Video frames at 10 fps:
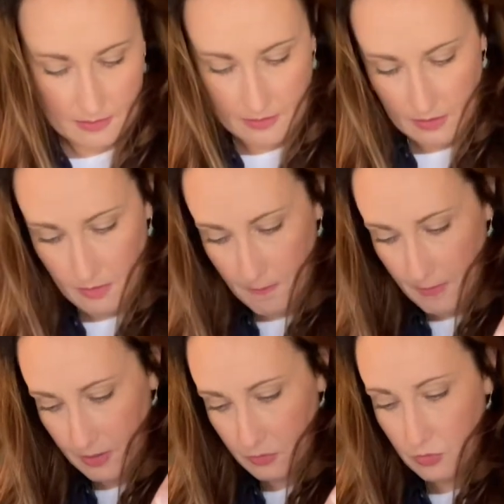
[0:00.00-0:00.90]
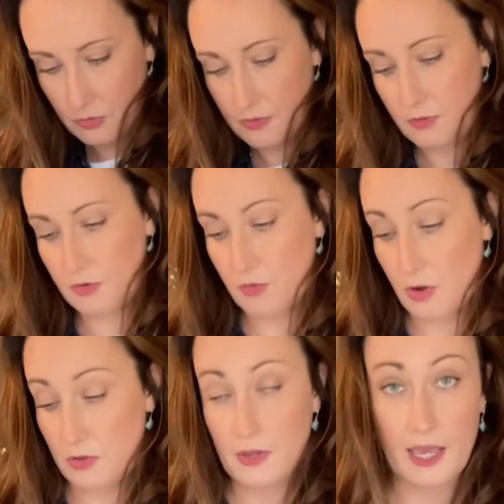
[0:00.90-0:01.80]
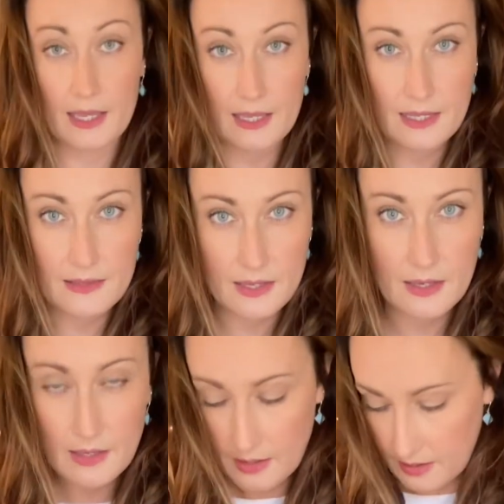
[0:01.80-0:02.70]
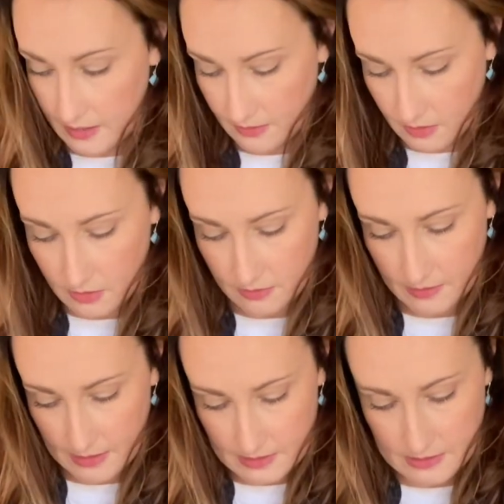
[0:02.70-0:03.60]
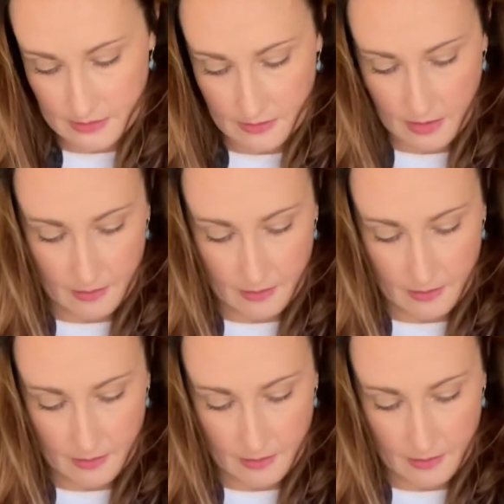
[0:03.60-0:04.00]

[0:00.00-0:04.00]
So Melcourt Silver Grow, you can get it in the garden centres.